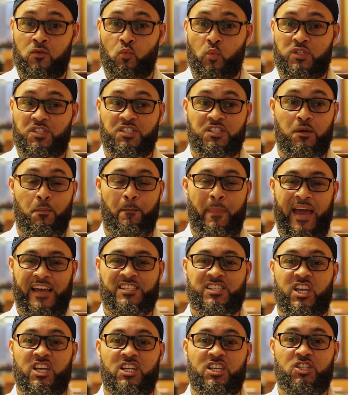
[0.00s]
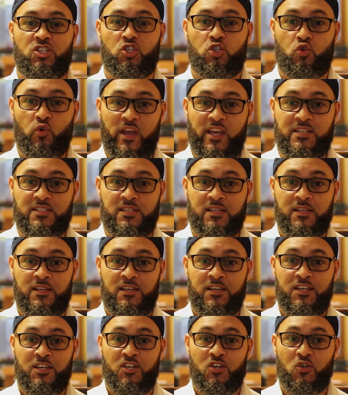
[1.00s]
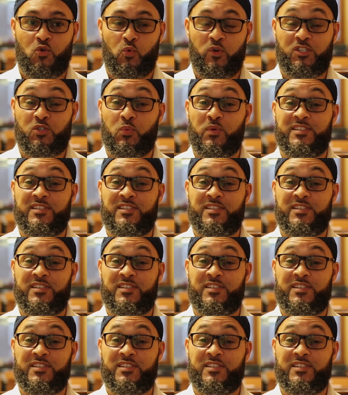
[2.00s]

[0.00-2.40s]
which is a masculine trait, which